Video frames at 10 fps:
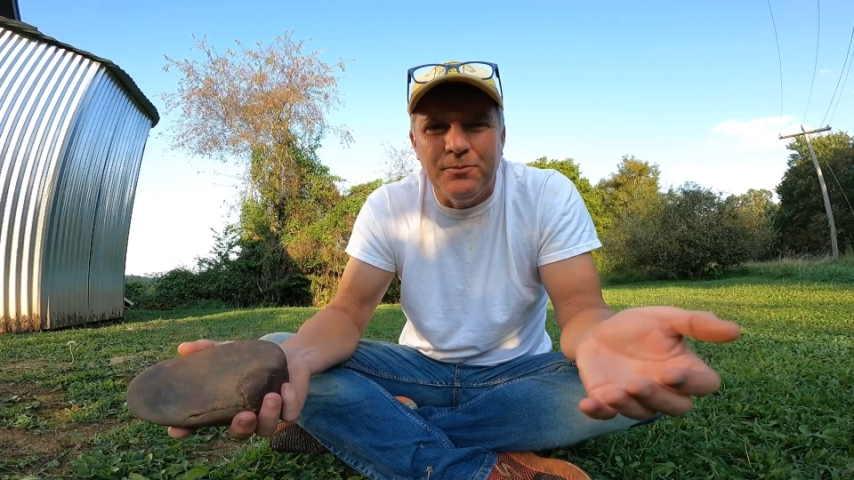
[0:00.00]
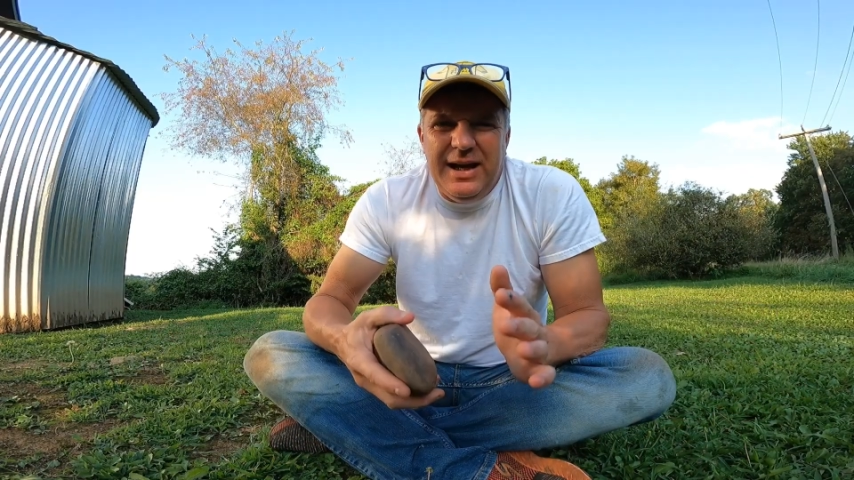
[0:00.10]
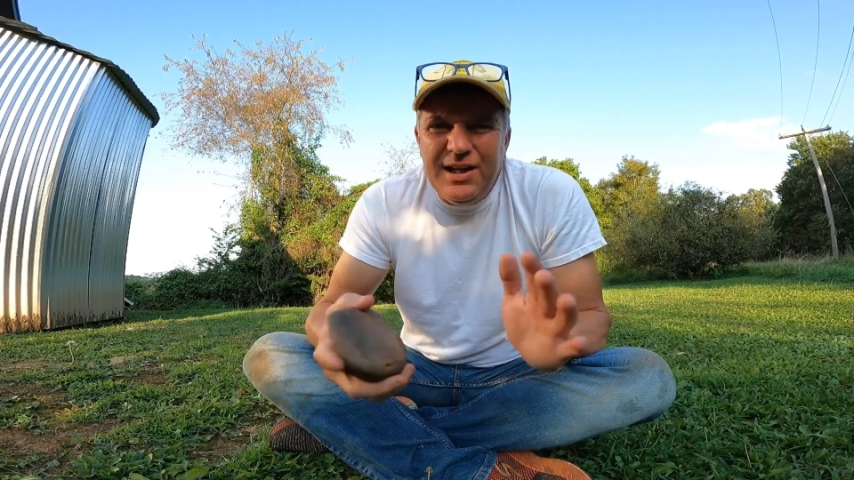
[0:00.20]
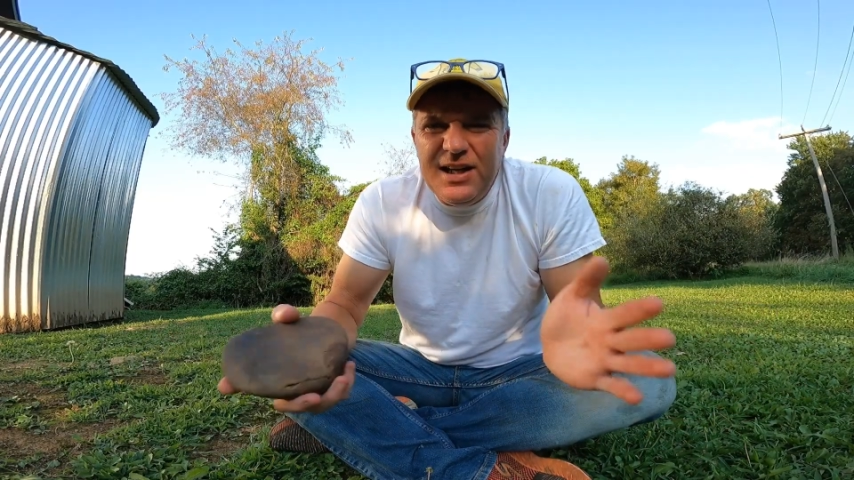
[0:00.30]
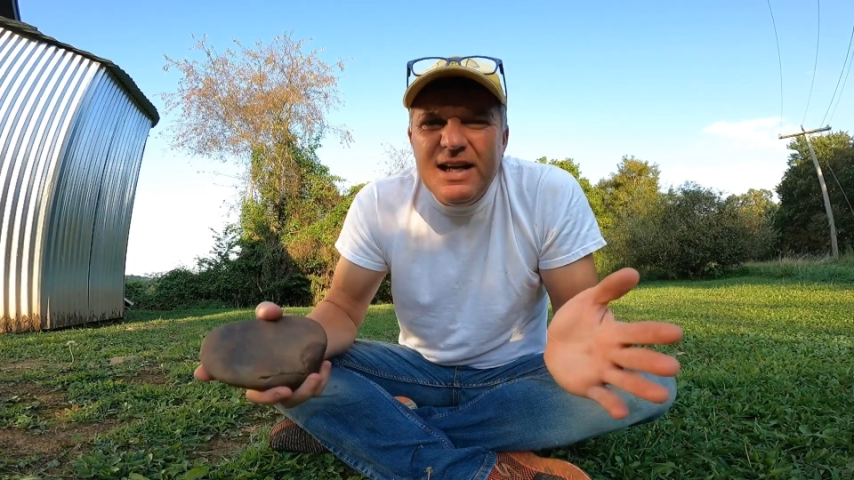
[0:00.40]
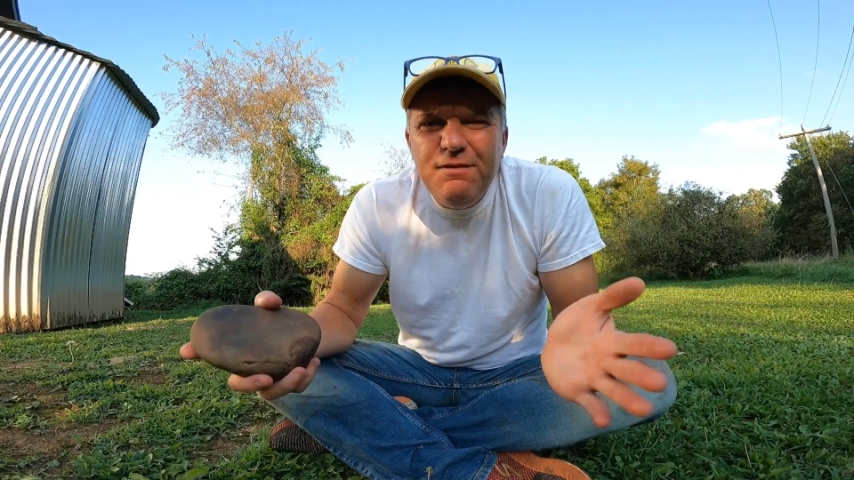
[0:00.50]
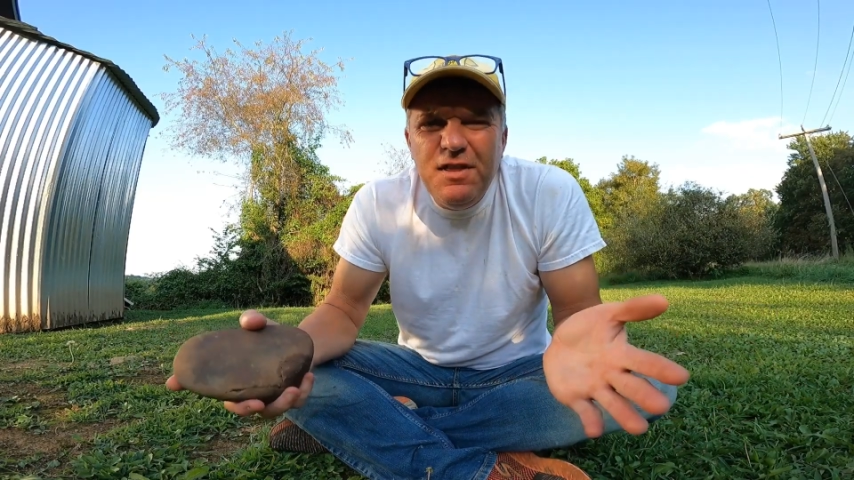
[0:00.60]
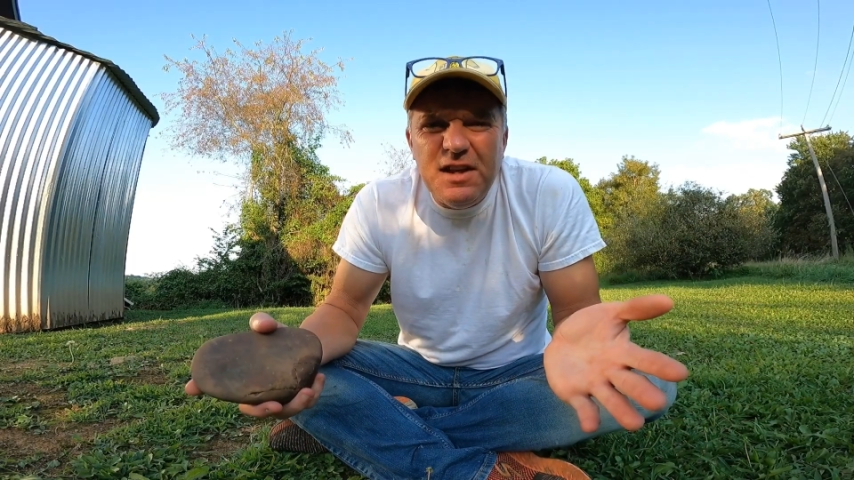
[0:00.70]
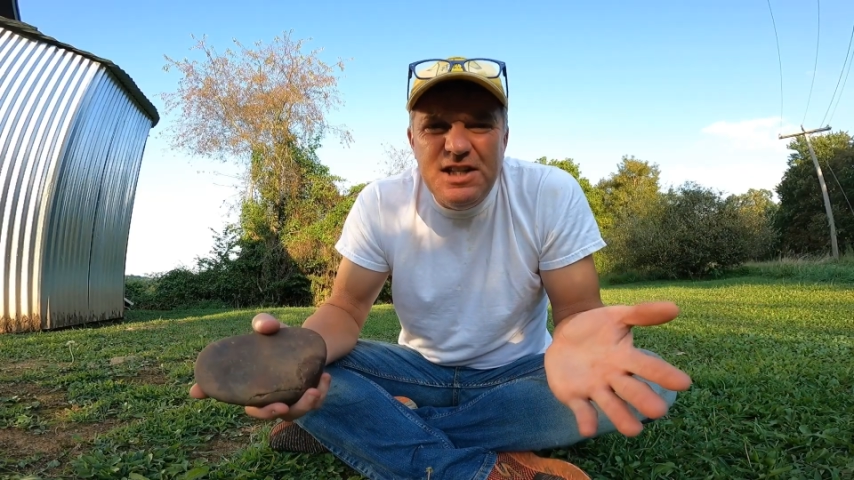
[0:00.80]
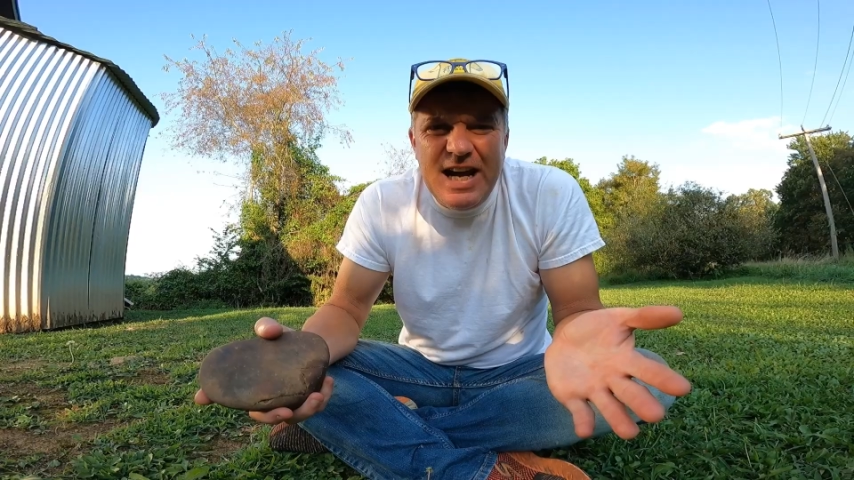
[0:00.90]
And
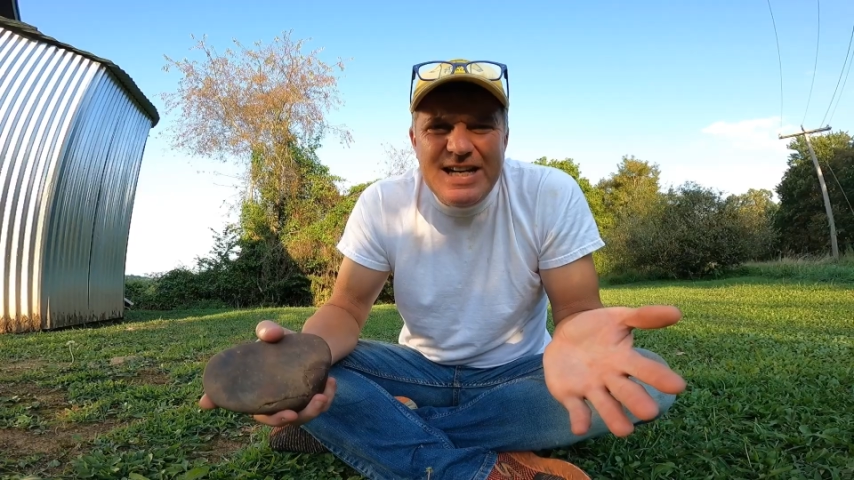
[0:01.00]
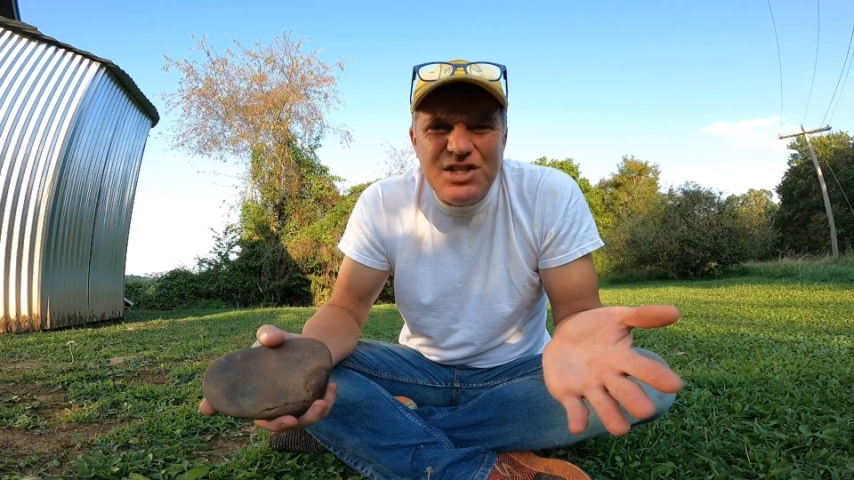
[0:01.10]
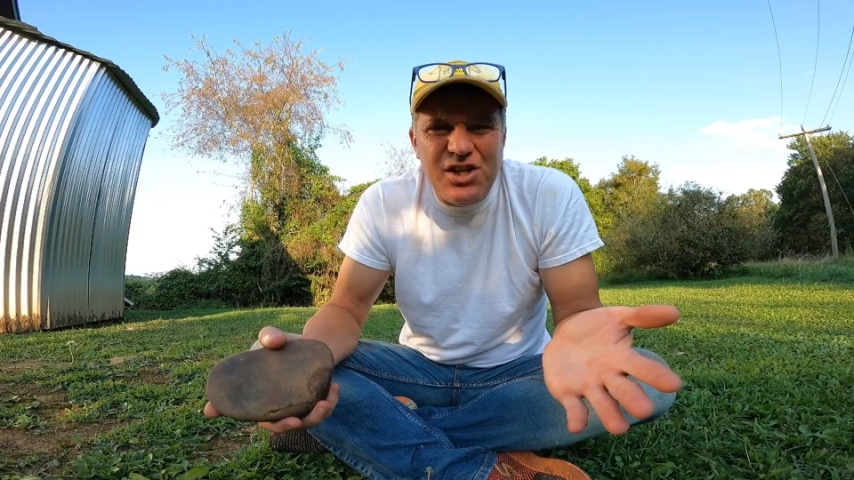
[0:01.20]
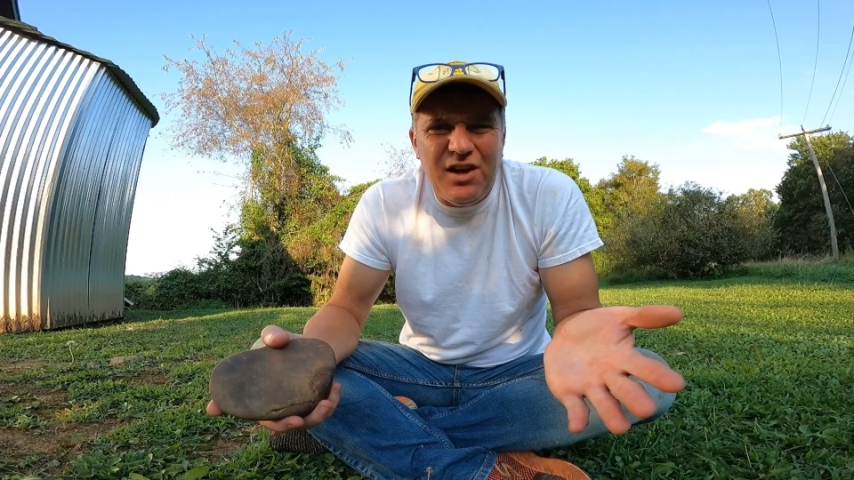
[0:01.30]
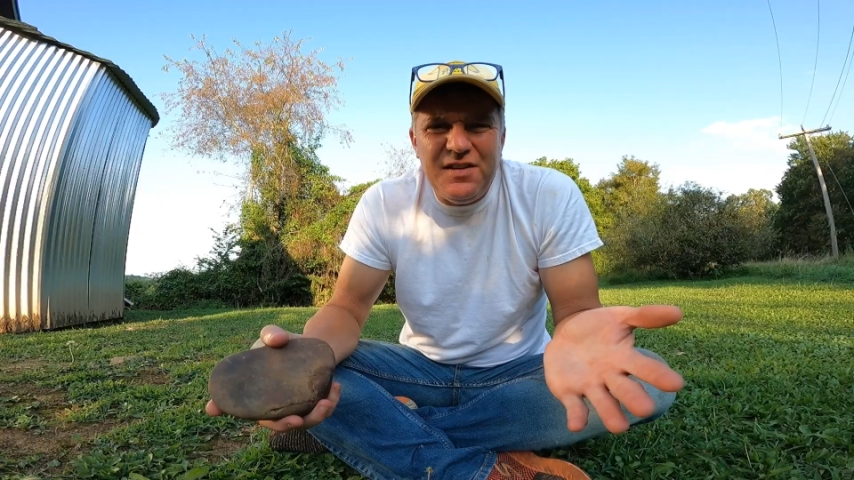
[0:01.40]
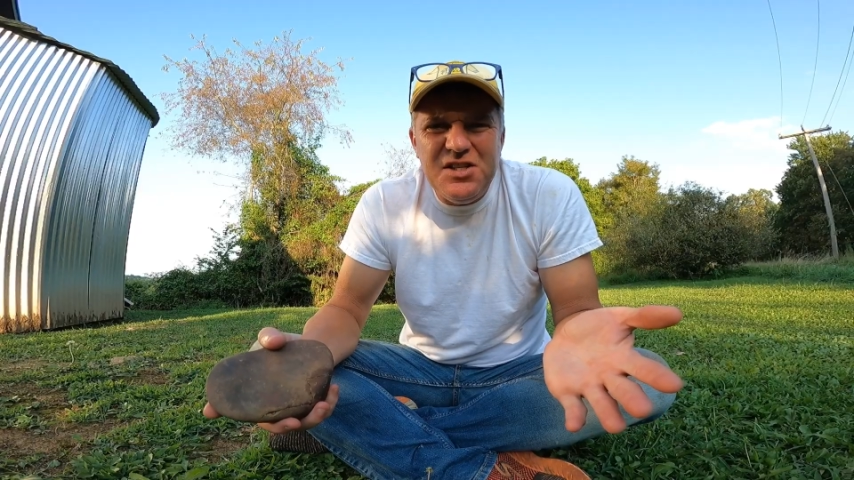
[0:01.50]
even the dates on